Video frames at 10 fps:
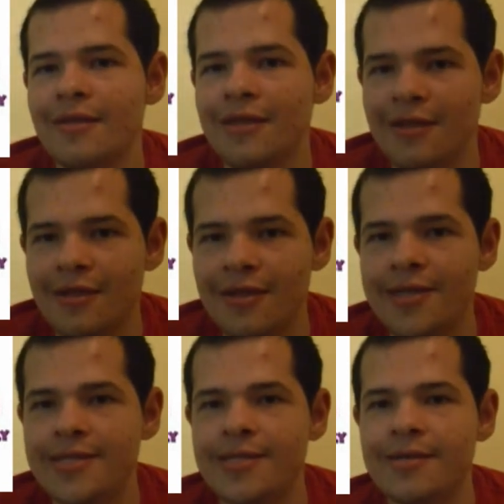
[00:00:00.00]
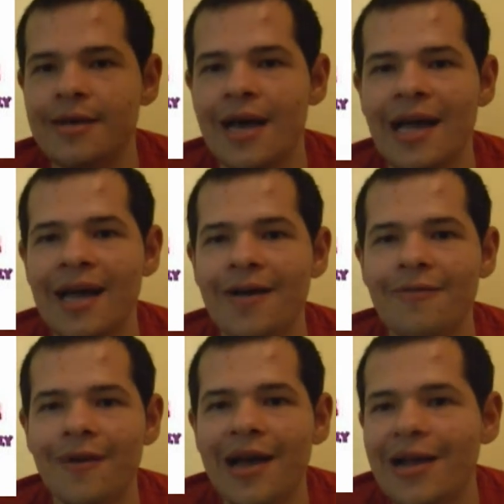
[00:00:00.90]
this,
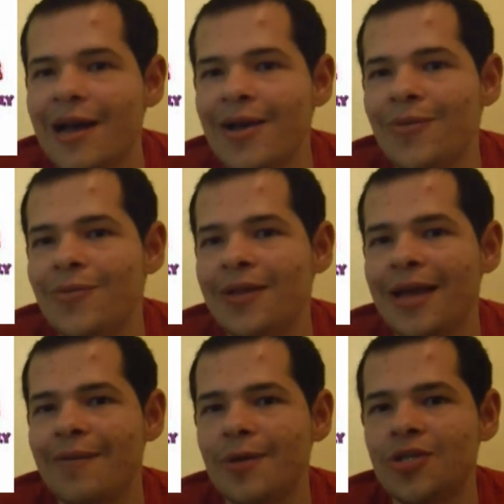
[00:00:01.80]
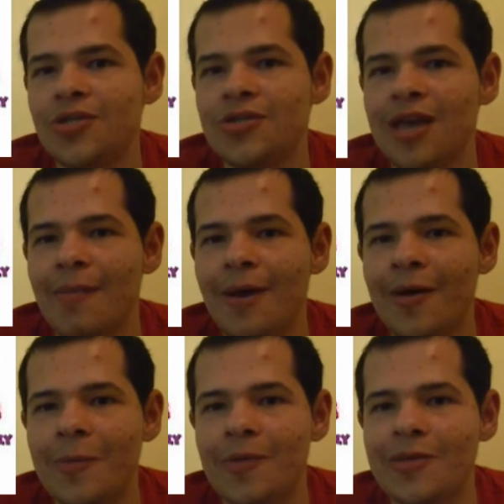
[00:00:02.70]
I don't really have much to say about
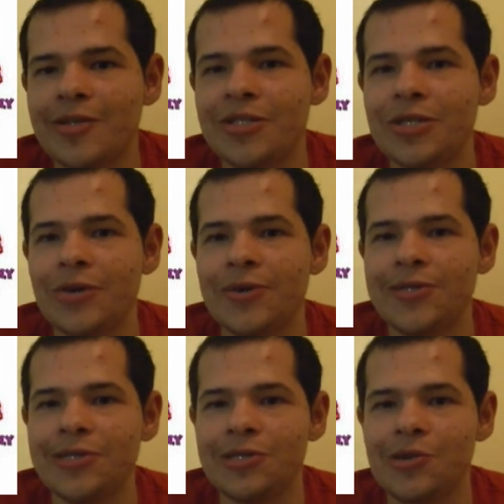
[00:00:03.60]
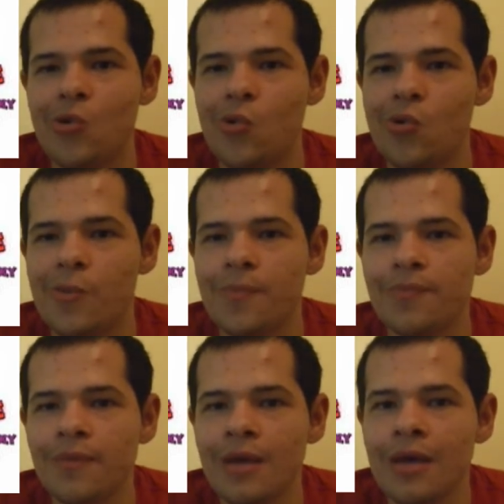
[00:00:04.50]
it, but this show is just cool.
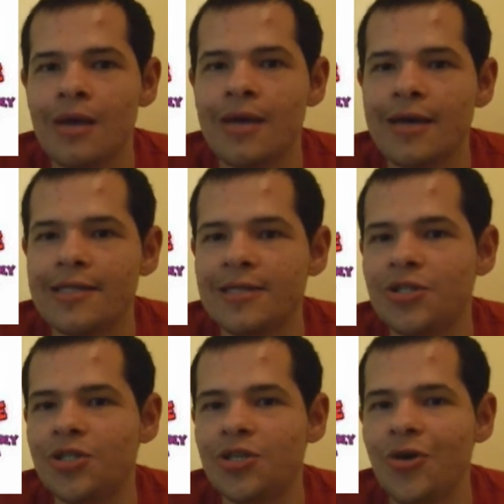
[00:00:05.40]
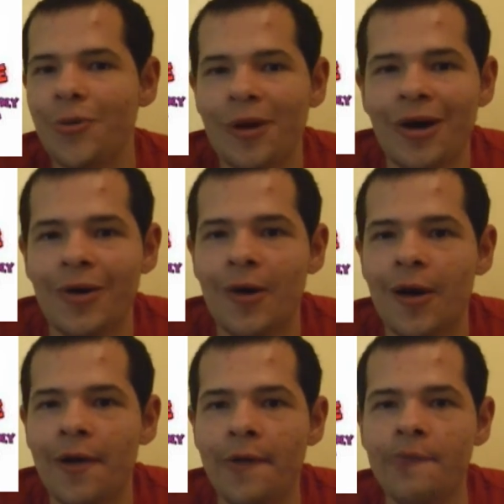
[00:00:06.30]
It's a show about
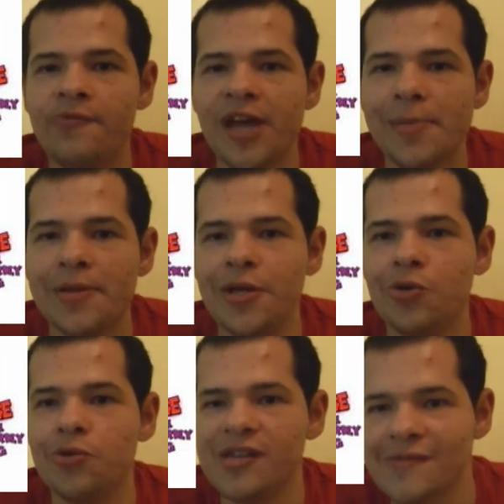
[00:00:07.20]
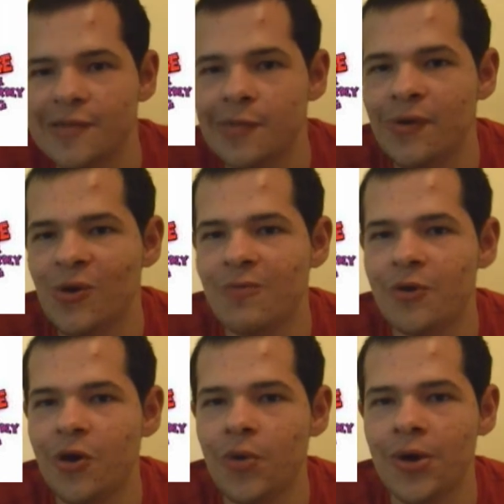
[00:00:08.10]
a family who lives in the middle of
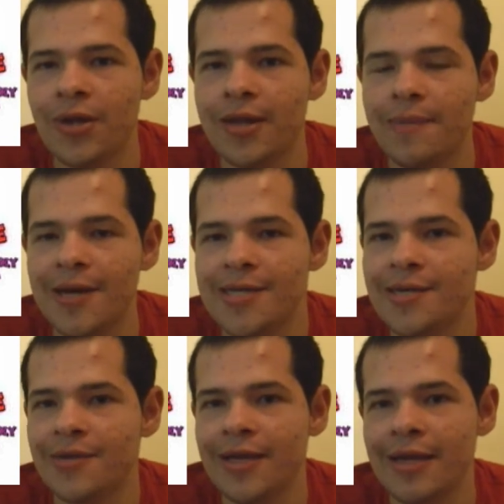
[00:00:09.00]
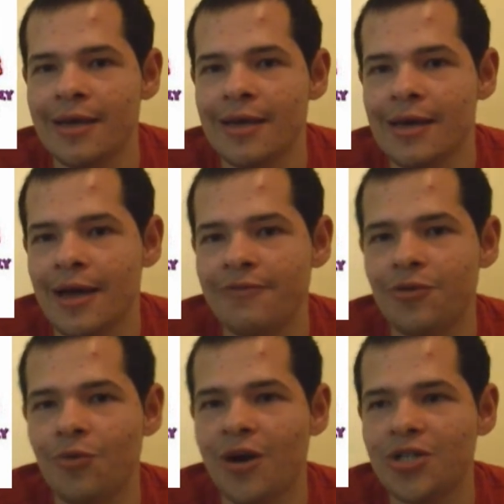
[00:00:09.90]
nowhere, and they basically have to
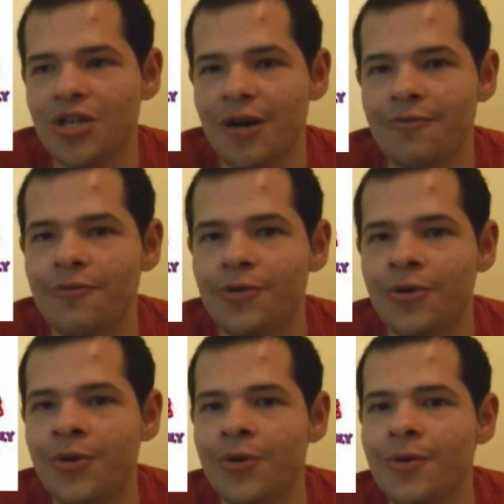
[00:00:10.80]
watch out for